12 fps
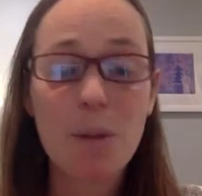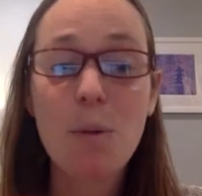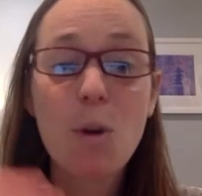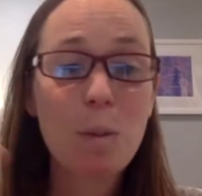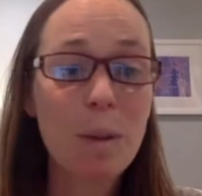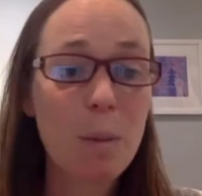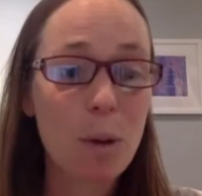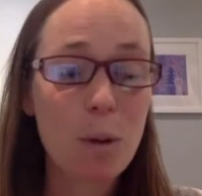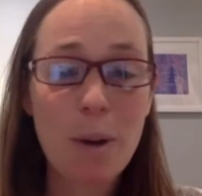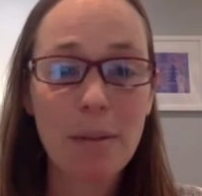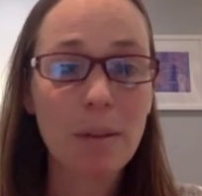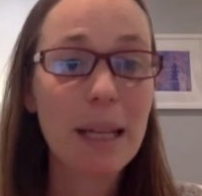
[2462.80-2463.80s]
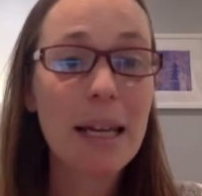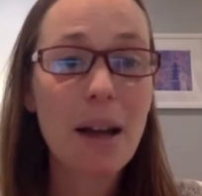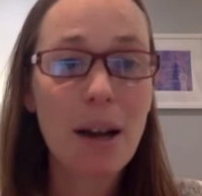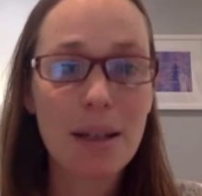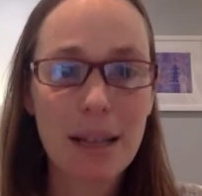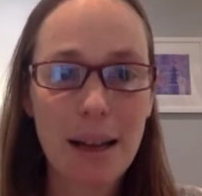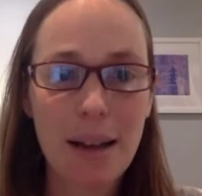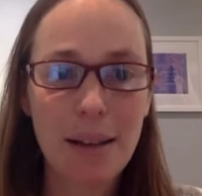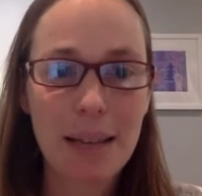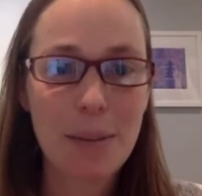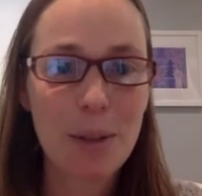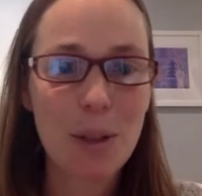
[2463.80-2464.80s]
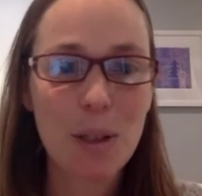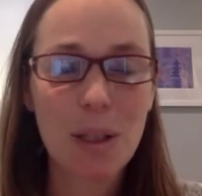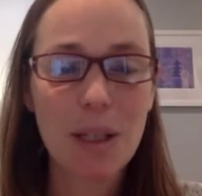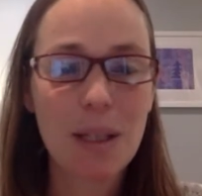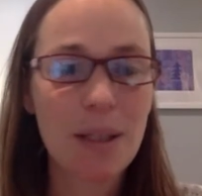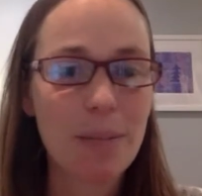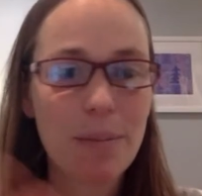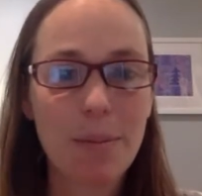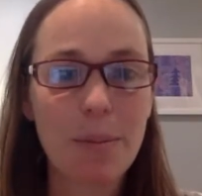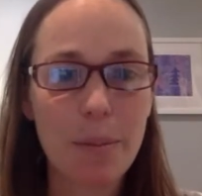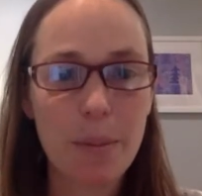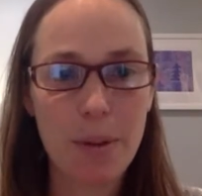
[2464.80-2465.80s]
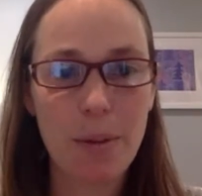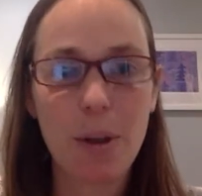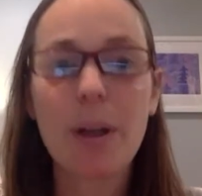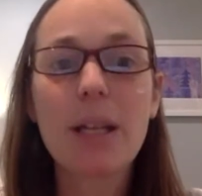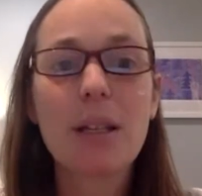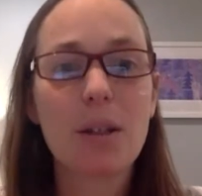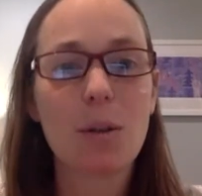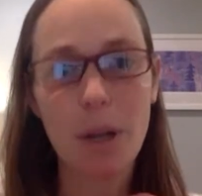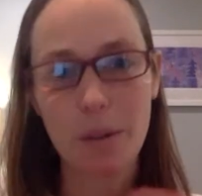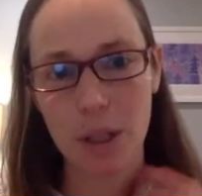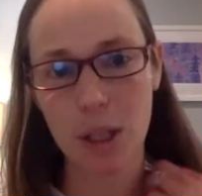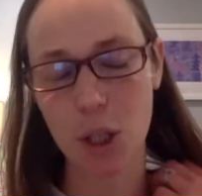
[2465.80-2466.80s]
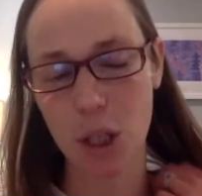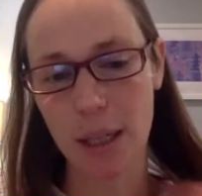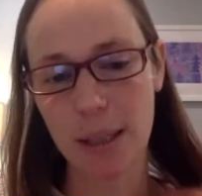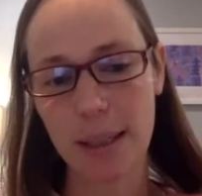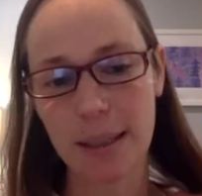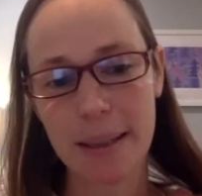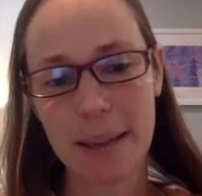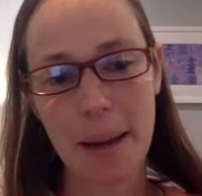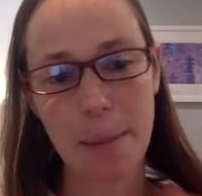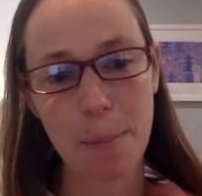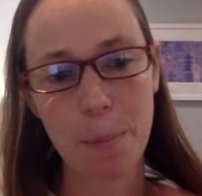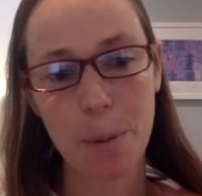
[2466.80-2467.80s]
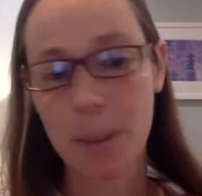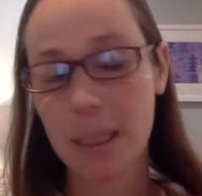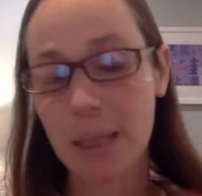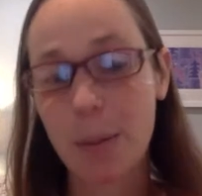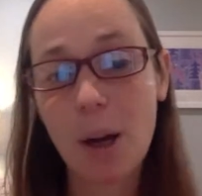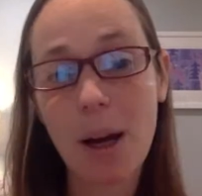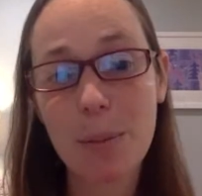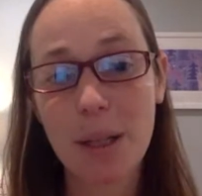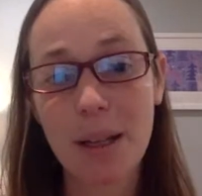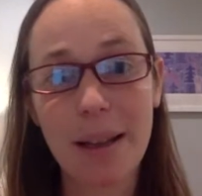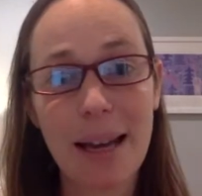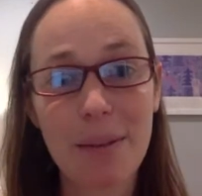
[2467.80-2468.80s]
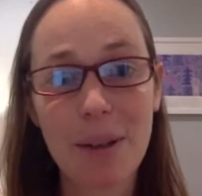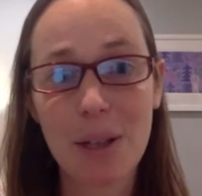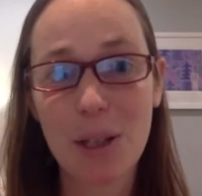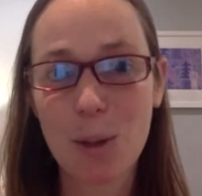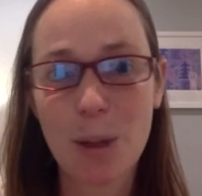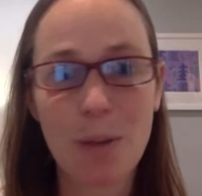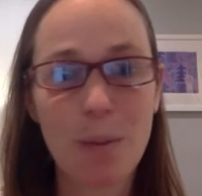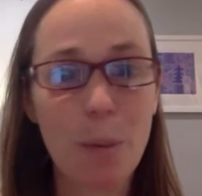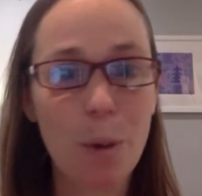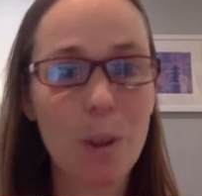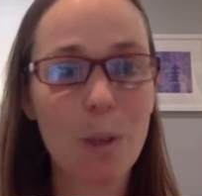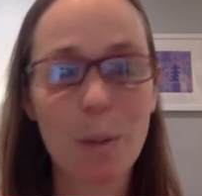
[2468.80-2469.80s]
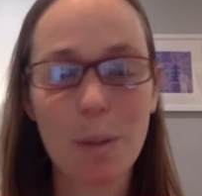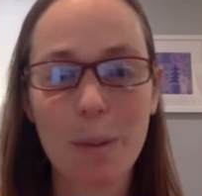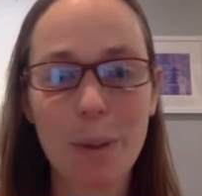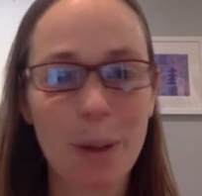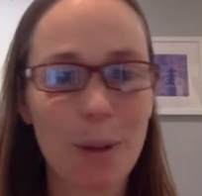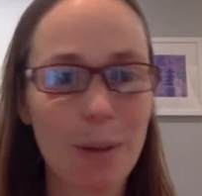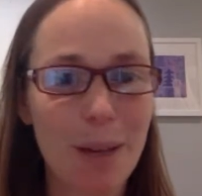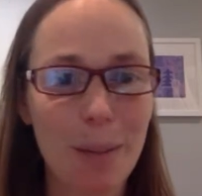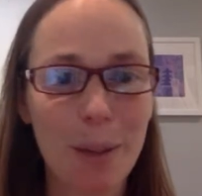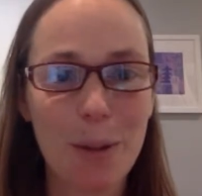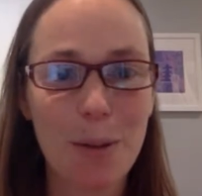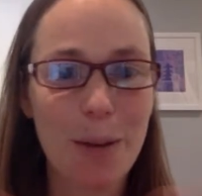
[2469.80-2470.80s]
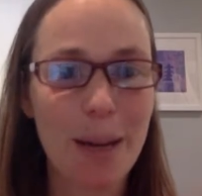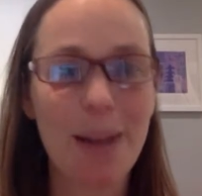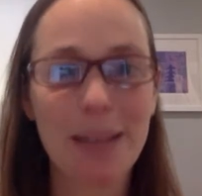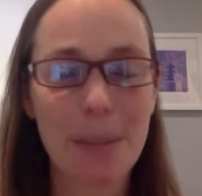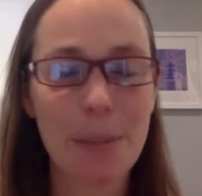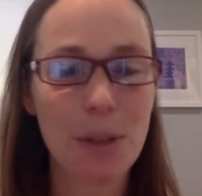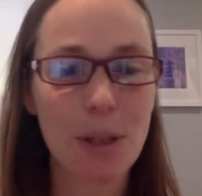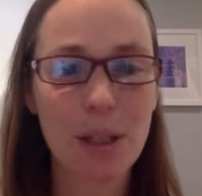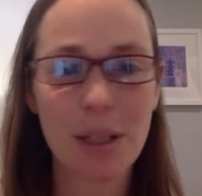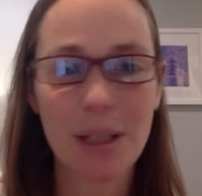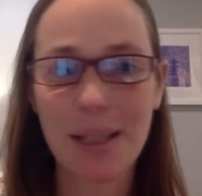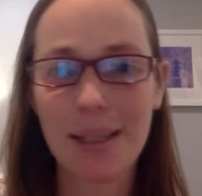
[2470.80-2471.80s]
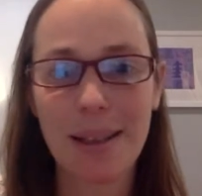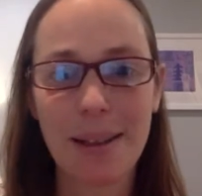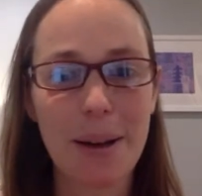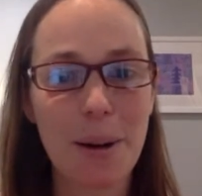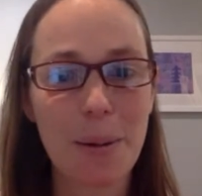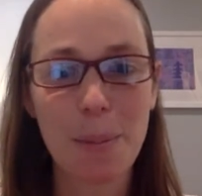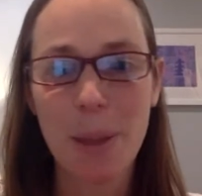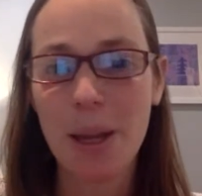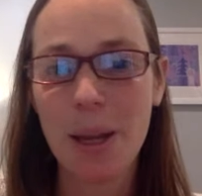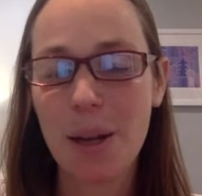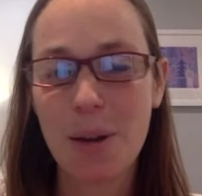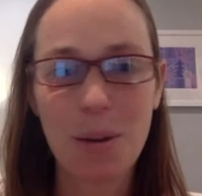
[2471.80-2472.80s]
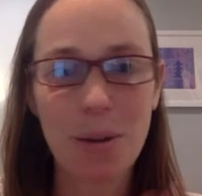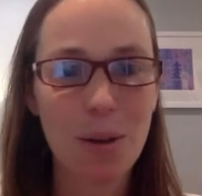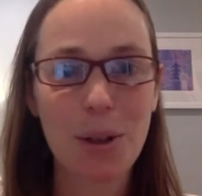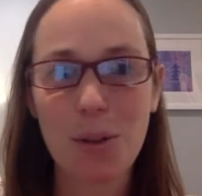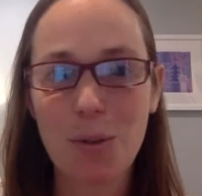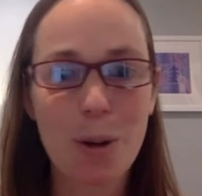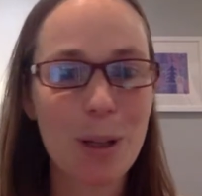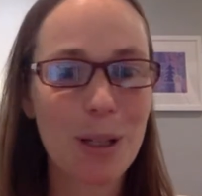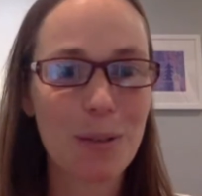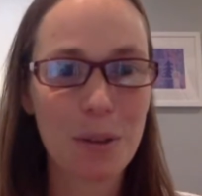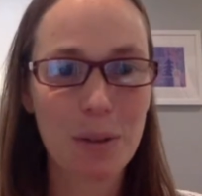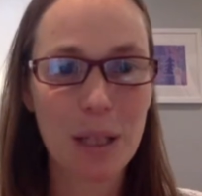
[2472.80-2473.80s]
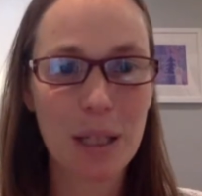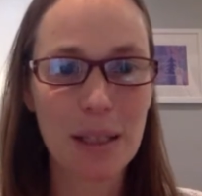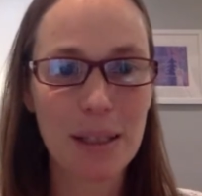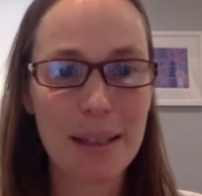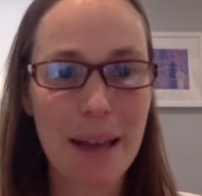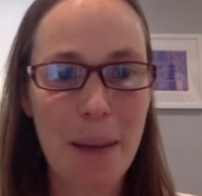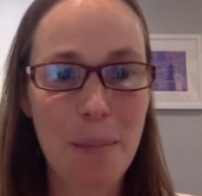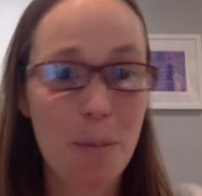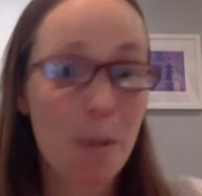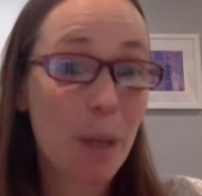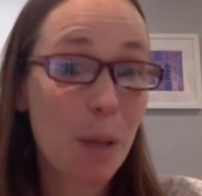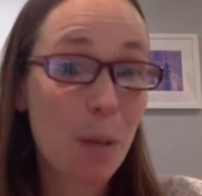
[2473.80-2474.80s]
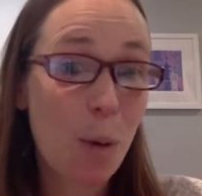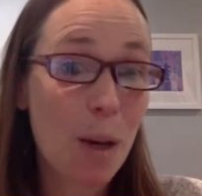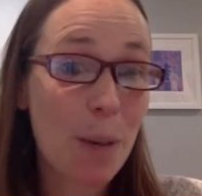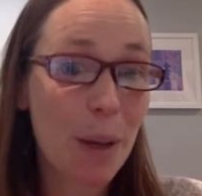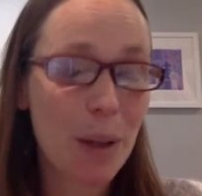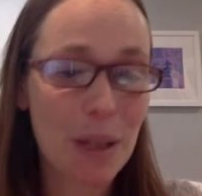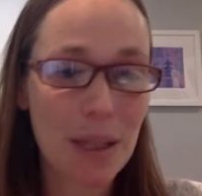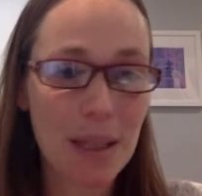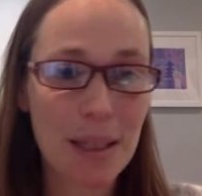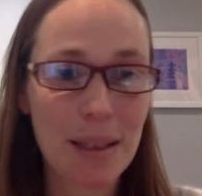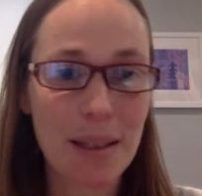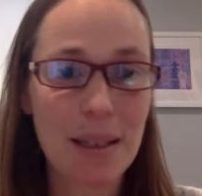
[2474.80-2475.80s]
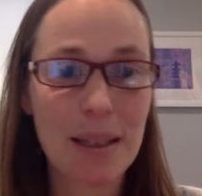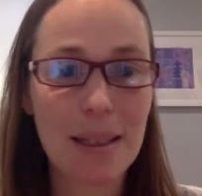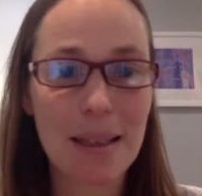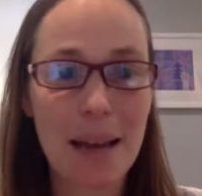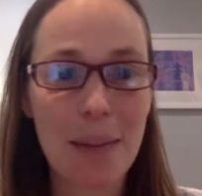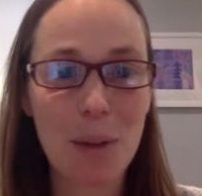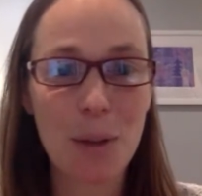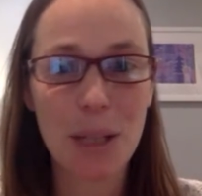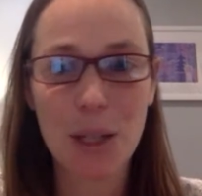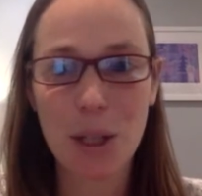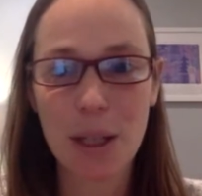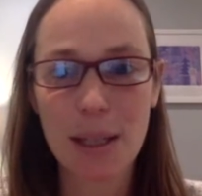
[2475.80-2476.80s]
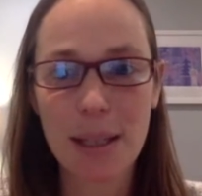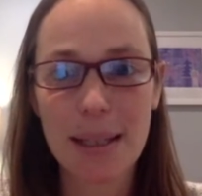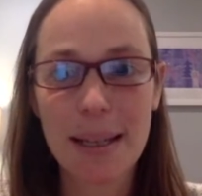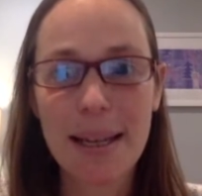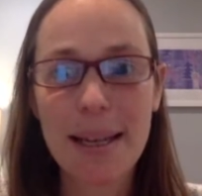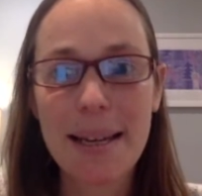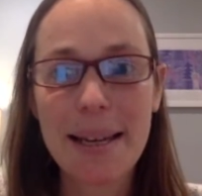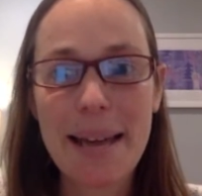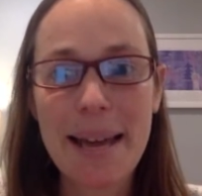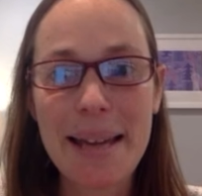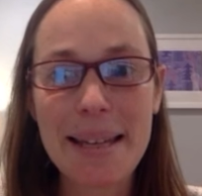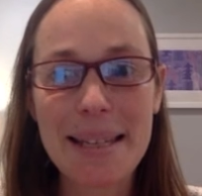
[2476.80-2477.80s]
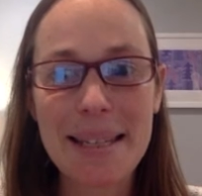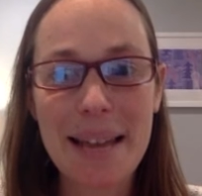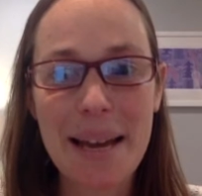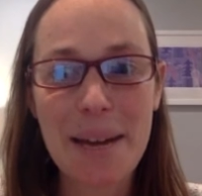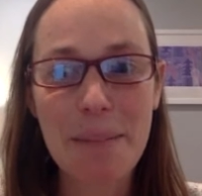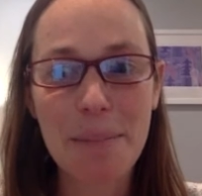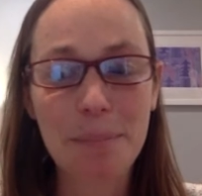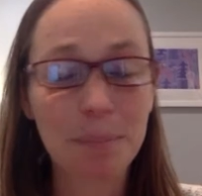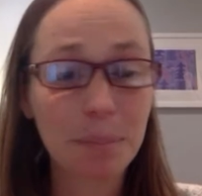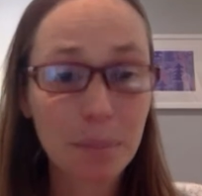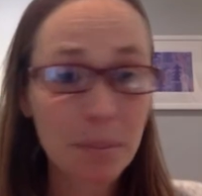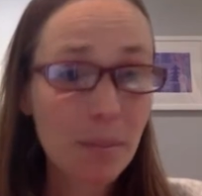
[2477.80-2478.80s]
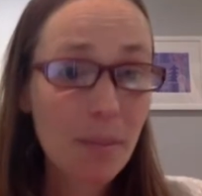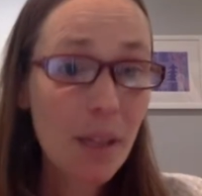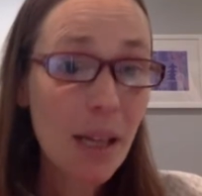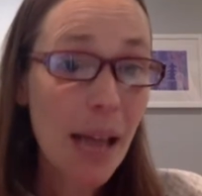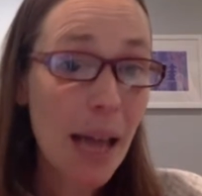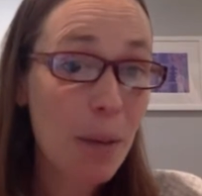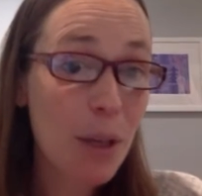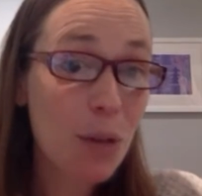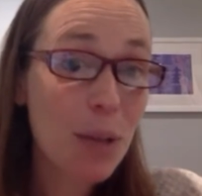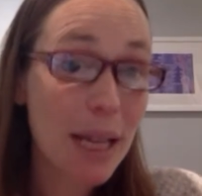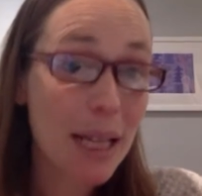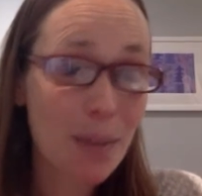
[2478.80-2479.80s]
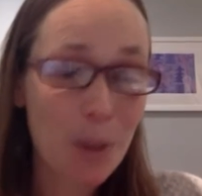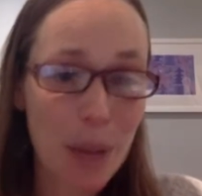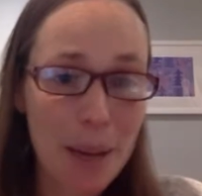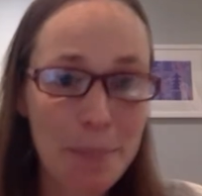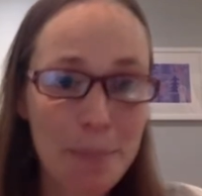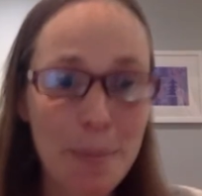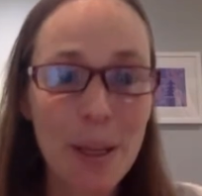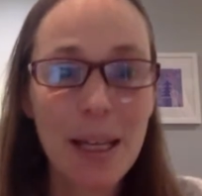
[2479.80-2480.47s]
for most people who have late onset alzheimer's disease there isn't one of these genes um, but when someone comes in and they have a history of multiple people in their family who've had alzheimer's disease in their you know 30s 40s 50s we really worry about these these uh, mutations and um, and we do test for them.